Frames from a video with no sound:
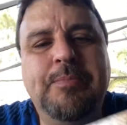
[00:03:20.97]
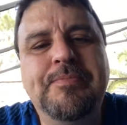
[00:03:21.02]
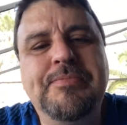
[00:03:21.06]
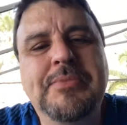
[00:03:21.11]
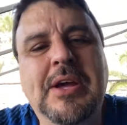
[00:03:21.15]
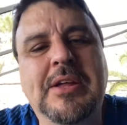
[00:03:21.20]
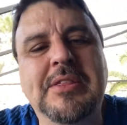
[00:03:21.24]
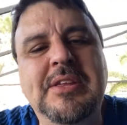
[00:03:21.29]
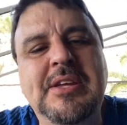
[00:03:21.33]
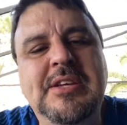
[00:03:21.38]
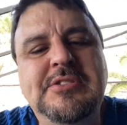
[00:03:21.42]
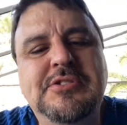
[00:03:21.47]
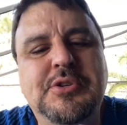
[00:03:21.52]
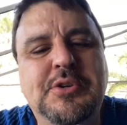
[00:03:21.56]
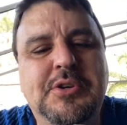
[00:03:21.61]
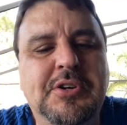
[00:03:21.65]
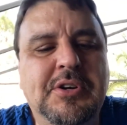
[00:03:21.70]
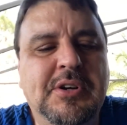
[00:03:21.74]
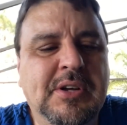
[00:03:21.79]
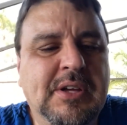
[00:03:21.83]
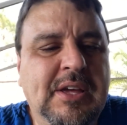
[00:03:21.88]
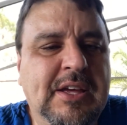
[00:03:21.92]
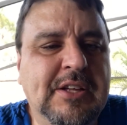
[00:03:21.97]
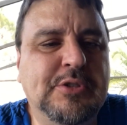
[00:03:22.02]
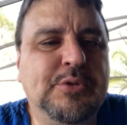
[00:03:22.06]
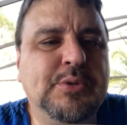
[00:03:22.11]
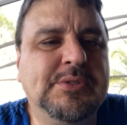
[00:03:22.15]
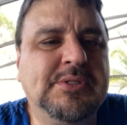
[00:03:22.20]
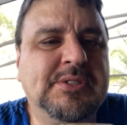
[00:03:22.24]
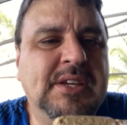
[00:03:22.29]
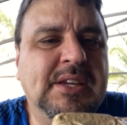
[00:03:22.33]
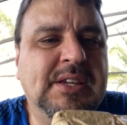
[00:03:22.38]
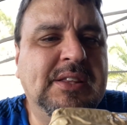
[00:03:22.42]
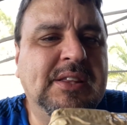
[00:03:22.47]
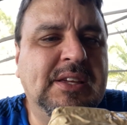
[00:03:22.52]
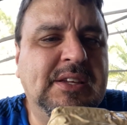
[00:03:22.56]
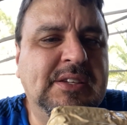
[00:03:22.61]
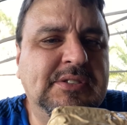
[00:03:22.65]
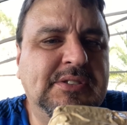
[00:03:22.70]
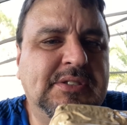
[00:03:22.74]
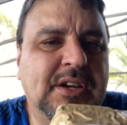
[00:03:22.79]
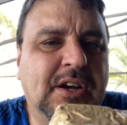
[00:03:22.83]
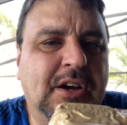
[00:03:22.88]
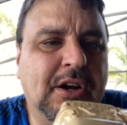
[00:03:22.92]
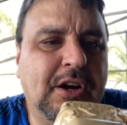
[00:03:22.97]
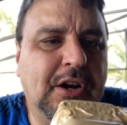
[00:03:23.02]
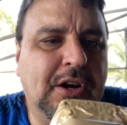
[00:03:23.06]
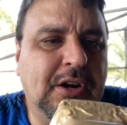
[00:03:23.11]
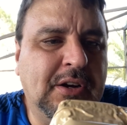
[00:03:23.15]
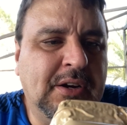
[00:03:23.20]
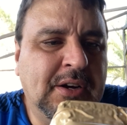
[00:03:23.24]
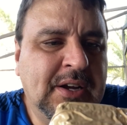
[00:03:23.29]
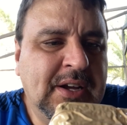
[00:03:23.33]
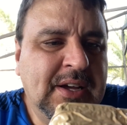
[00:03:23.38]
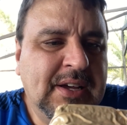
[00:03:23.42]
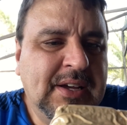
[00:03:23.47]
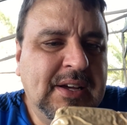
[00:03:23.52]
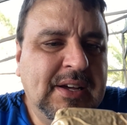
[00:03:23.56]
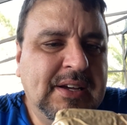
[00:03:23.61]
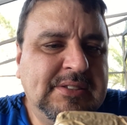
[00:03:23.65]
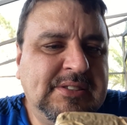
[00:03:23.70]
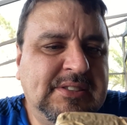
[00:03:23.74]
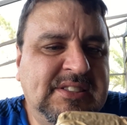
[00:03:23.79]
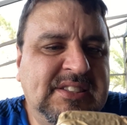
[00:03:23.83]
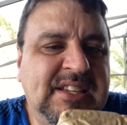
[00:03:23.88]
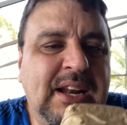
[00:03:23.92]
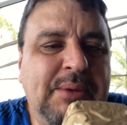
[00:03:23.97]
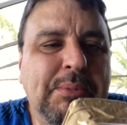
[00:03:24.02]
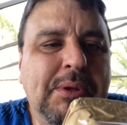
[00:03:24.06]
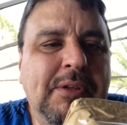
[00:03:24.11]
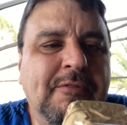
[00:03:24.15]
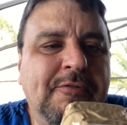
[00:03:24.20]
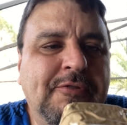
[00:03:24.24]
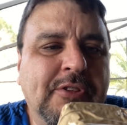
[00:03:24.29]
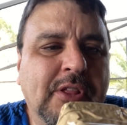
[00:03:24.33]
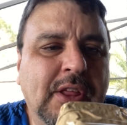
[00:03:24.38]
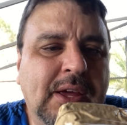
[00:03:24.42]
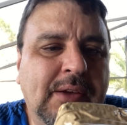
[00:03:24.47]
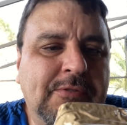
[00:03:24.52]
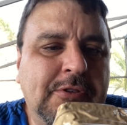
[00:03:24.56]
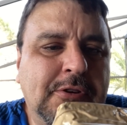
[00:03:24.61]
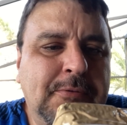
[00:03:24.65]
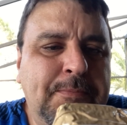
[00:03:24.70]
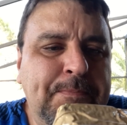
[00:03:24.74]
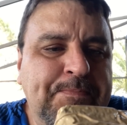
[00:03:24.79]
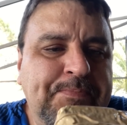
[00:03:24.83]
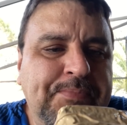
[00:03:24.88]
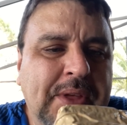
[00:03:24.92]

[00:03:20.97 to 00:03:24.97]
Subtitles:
Now, these are interesting. These are cinnamon flavored,